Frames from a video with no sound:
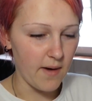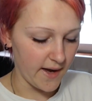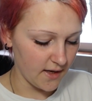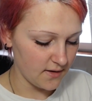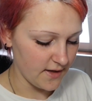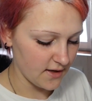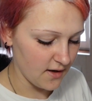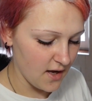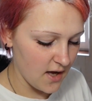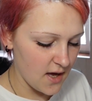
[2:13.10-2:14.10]
back at them.
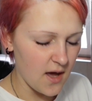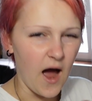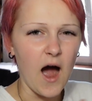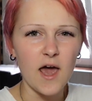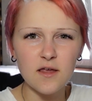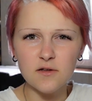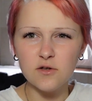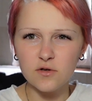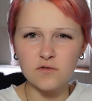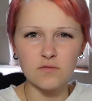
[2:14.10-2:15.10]
I
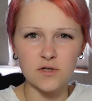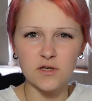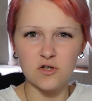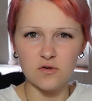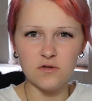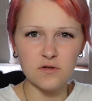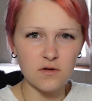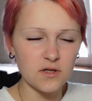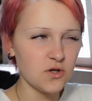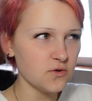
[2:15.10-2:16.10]
looked really good
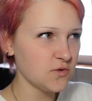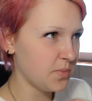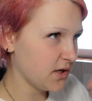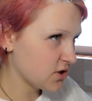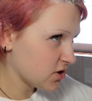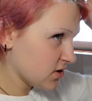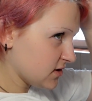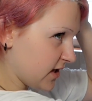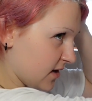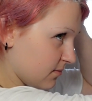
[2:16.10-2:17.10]
in those
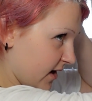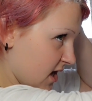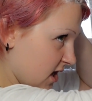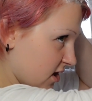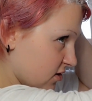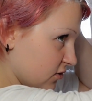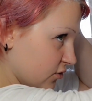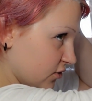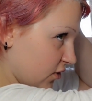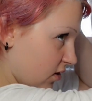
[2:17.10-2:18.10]
pictures, and my hair
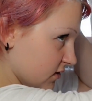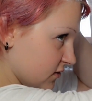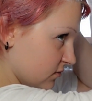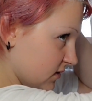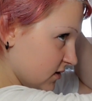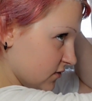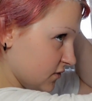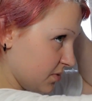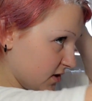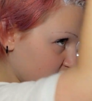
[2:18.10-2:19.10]
looked awesome in those
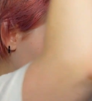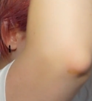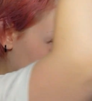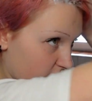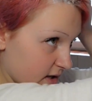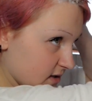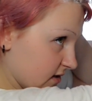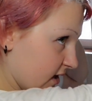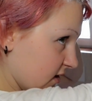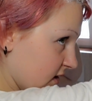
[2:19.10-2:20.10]
pictures. So I
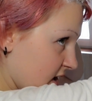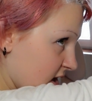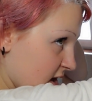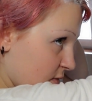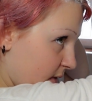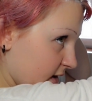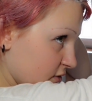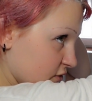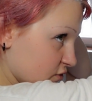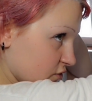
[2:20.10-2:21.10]
decided, why
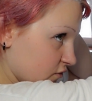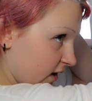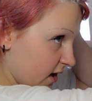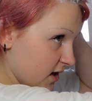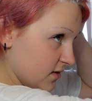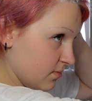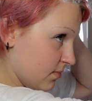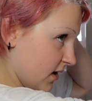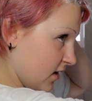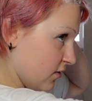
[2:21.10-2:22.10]
not to try it?
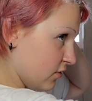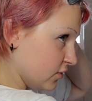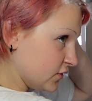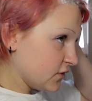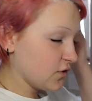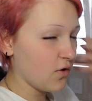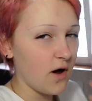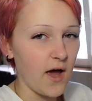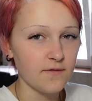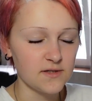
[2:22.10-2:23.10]
But also
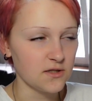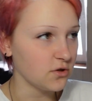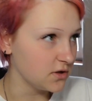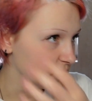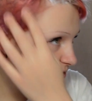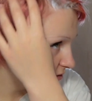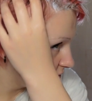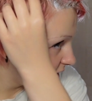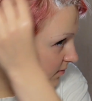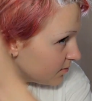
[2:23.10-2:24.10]
I've seen on
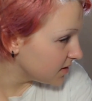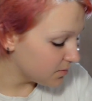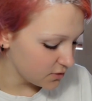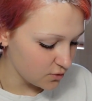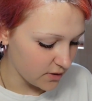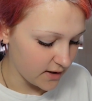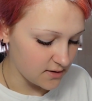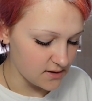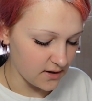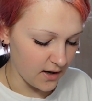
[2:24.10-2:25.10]
Instagram people do like
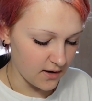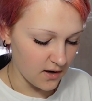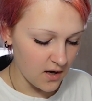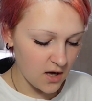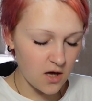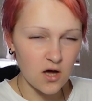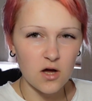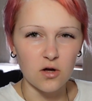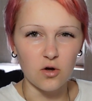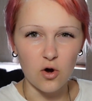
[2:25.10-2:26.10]
this kind of
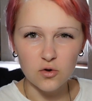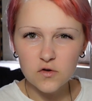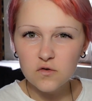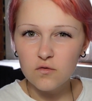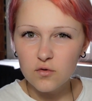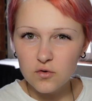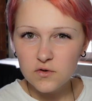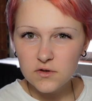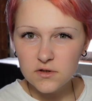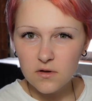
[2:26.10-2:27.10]
ghost
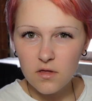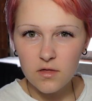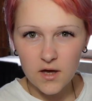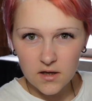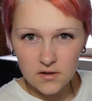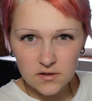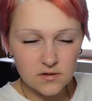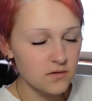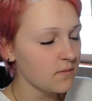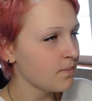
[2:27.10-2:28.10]
roots things,